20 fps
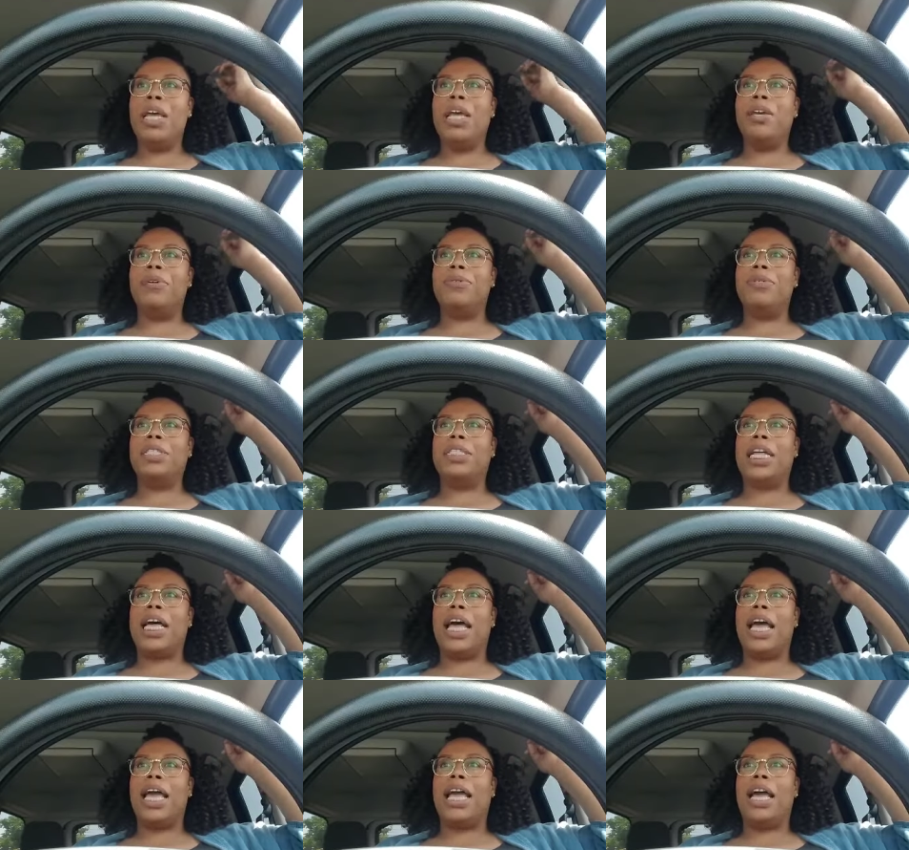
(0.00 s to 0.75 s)
He was
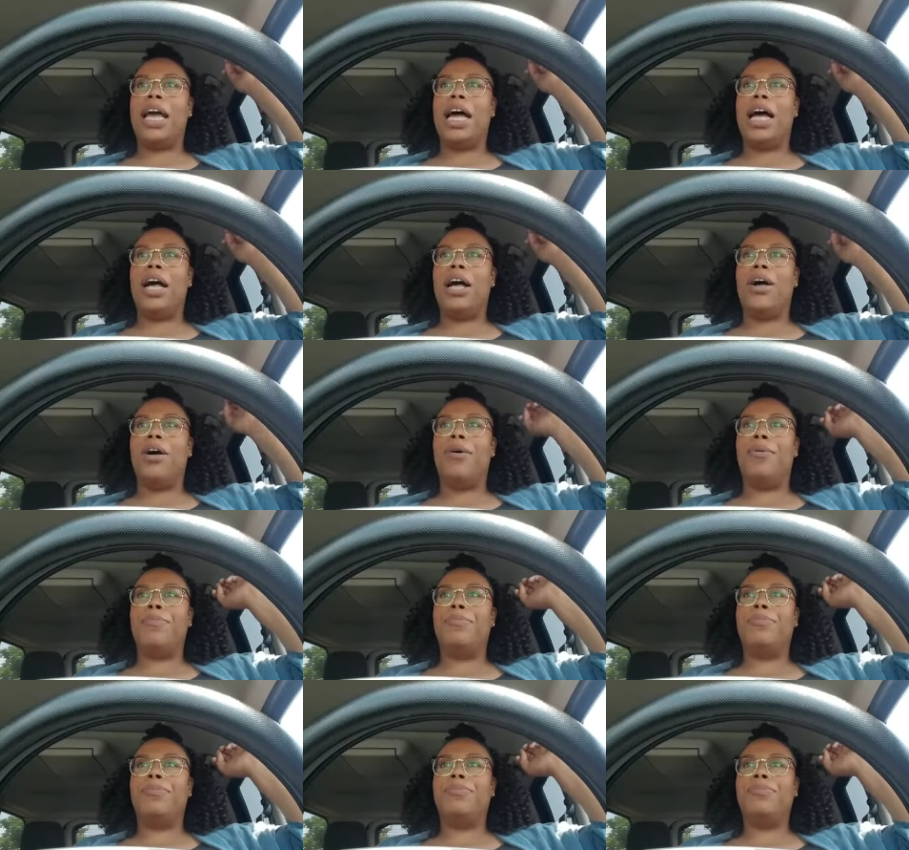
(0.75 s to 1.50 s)
like,
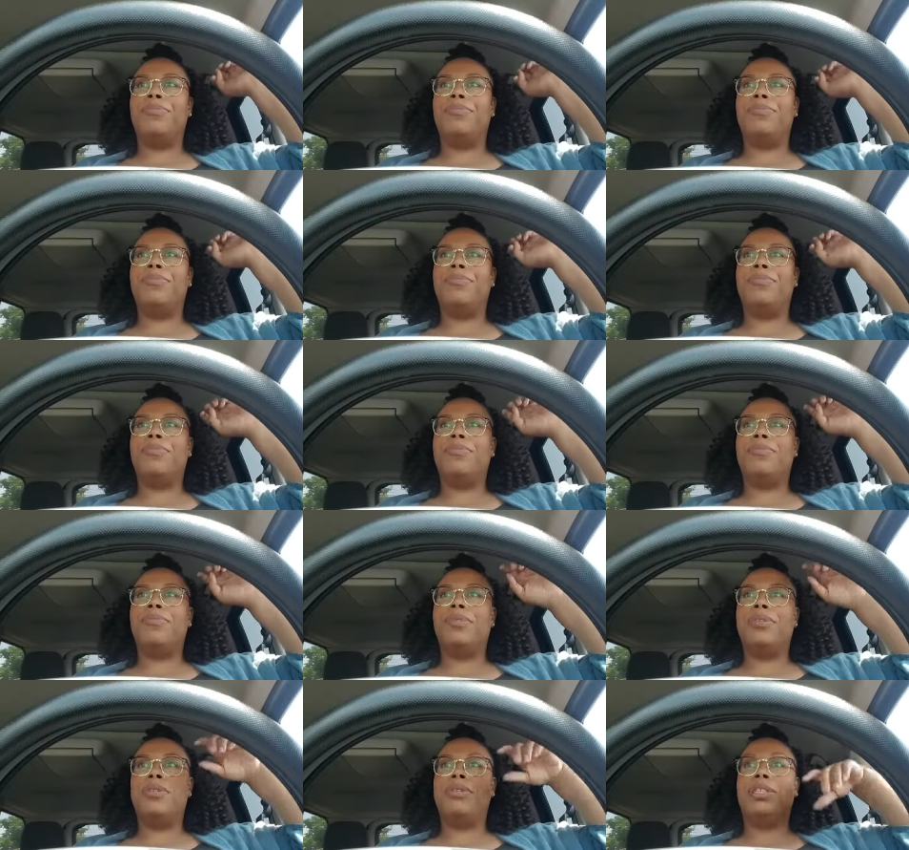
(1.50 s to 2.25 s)
um,
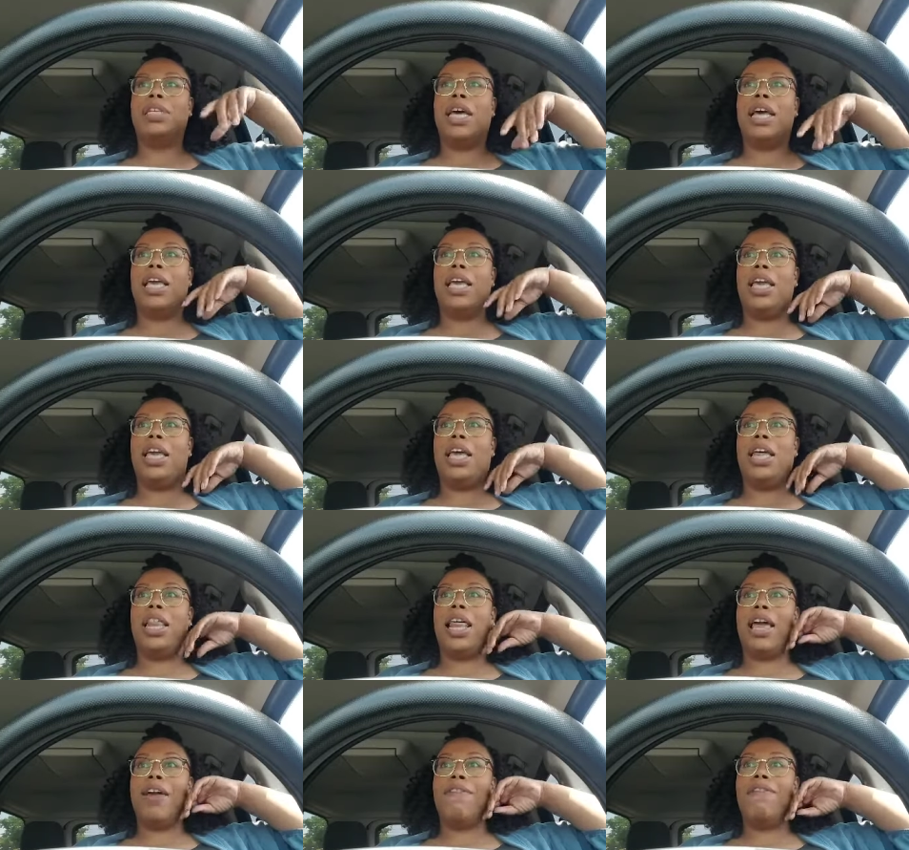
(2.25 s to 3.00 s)
he was like,
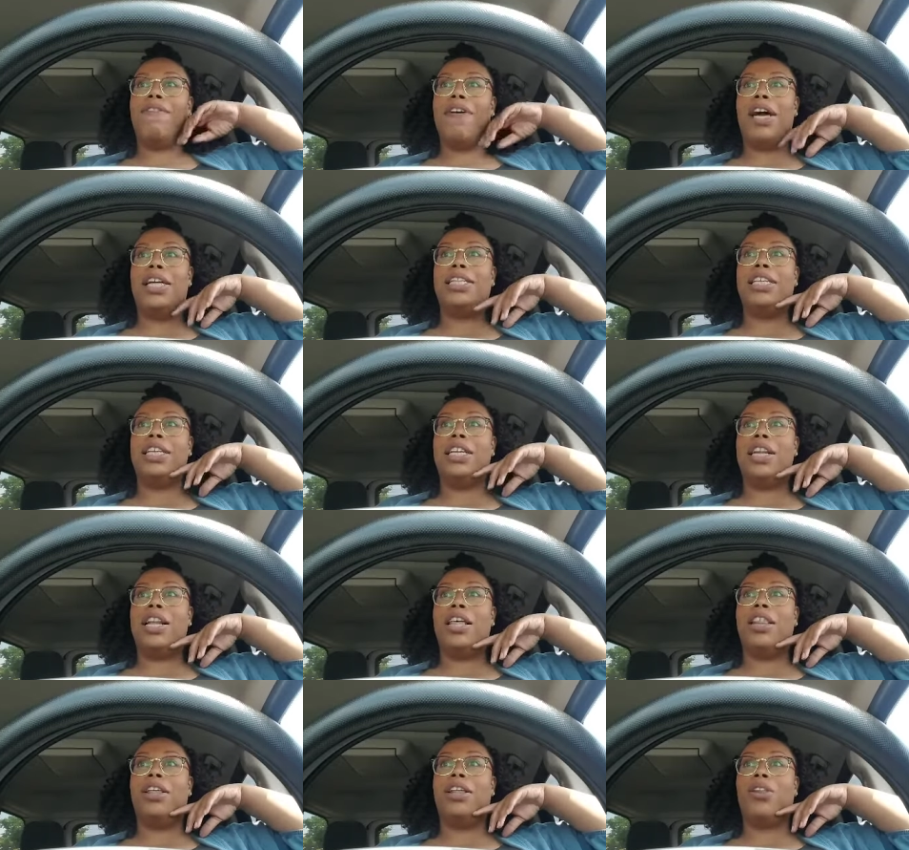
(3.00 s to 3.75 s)
yeah, like find
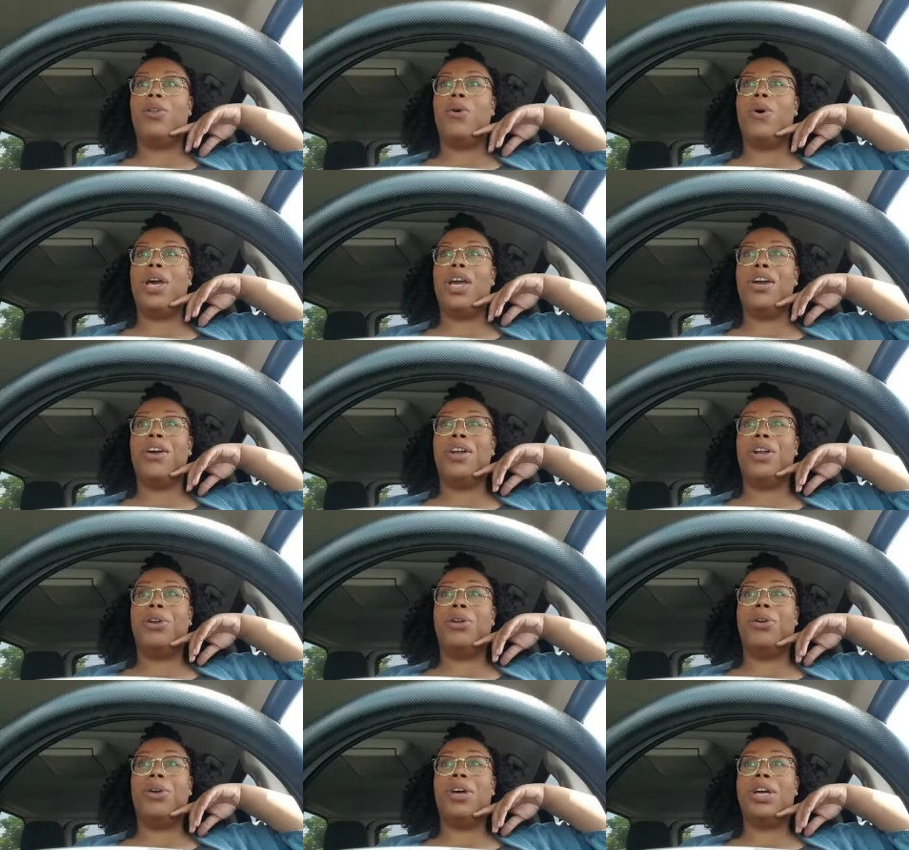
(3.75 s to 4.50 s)
another lawyer
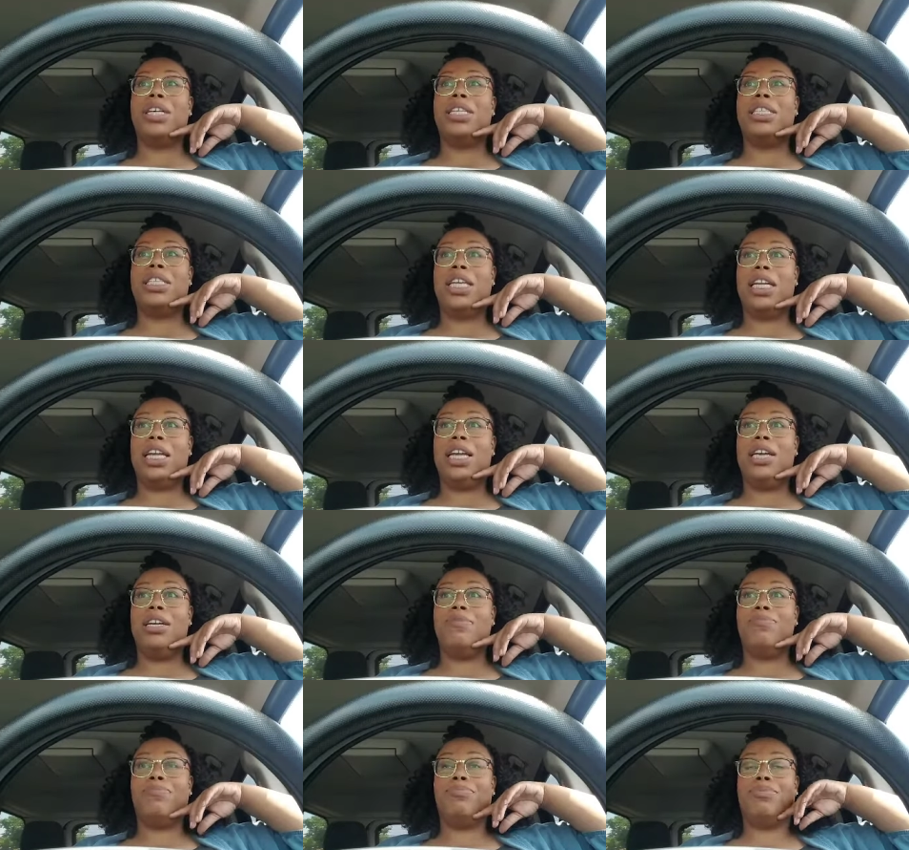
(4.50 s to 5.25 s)
in New York
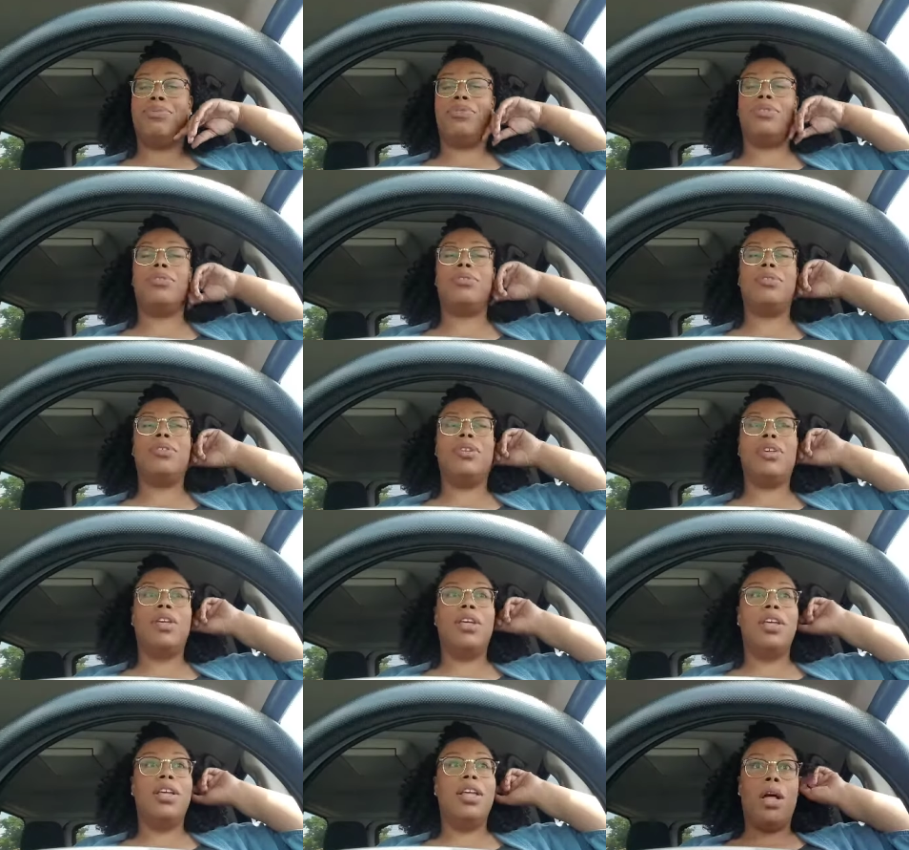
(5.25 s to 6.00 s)
City.
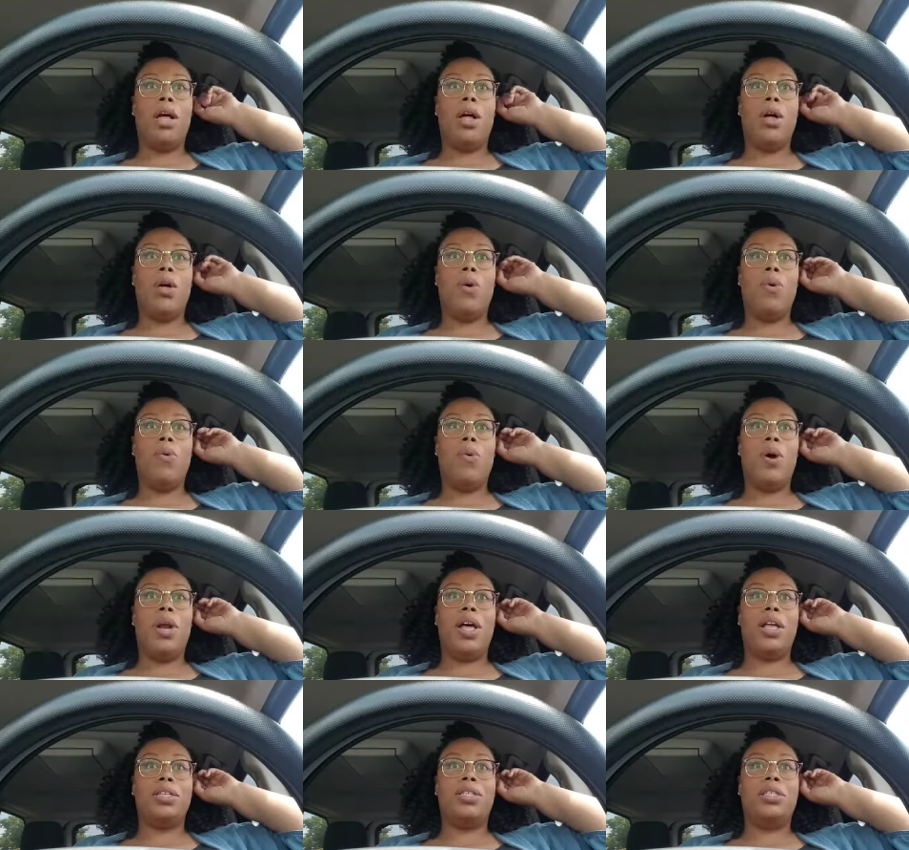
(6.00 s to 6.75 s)

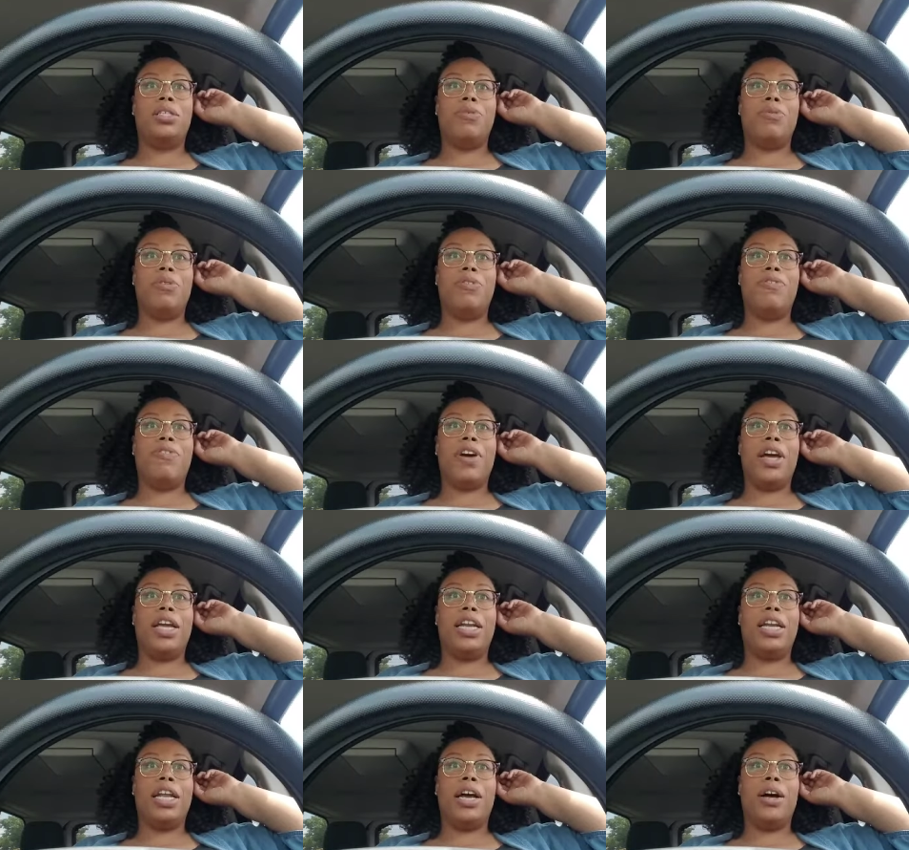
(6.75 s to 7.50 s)
What else do we
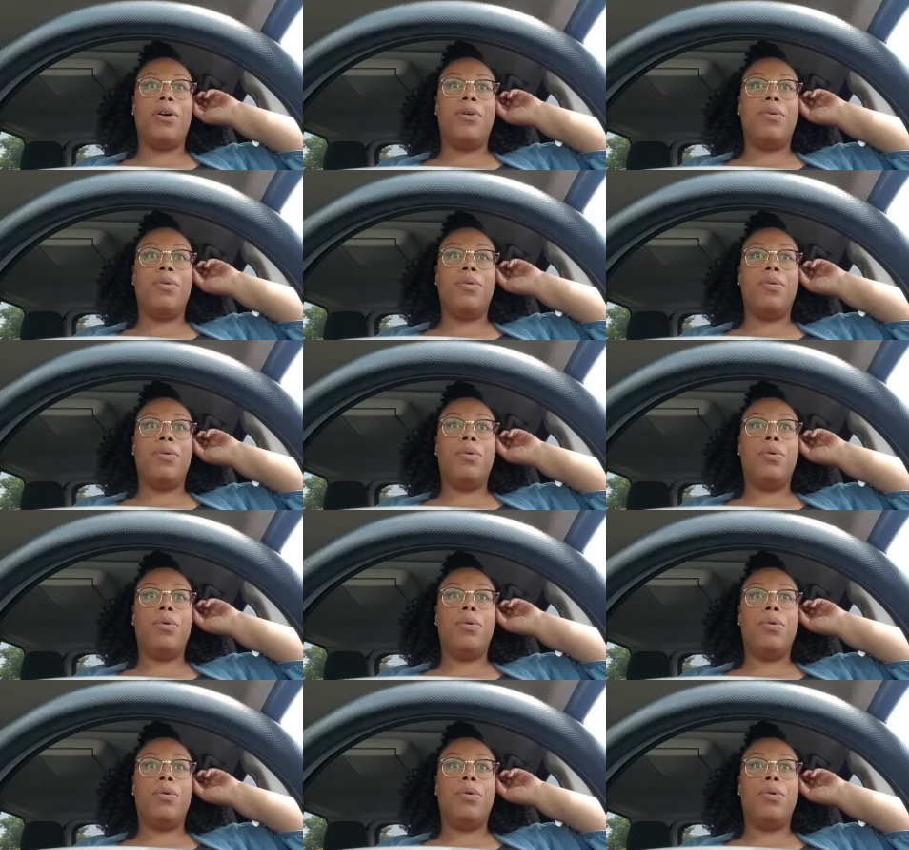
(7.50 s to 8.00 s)
find out?